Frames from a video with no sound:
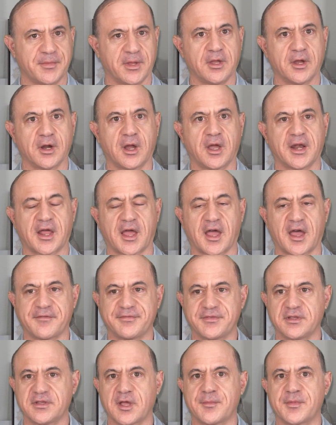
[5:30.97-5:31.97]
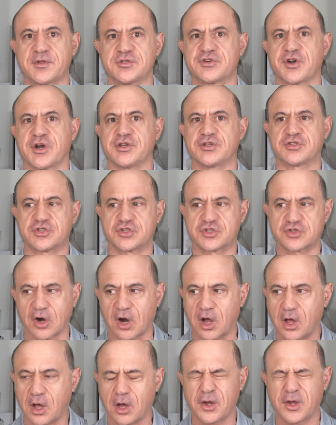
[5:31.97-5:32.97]
and you're going to have to demonstrate
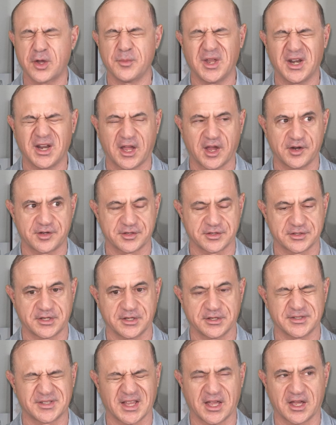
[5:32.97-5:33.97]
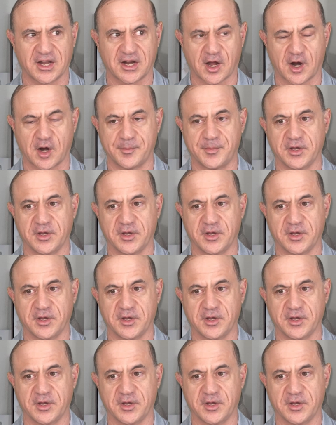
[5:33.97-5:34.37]
strong communication skills to get hired,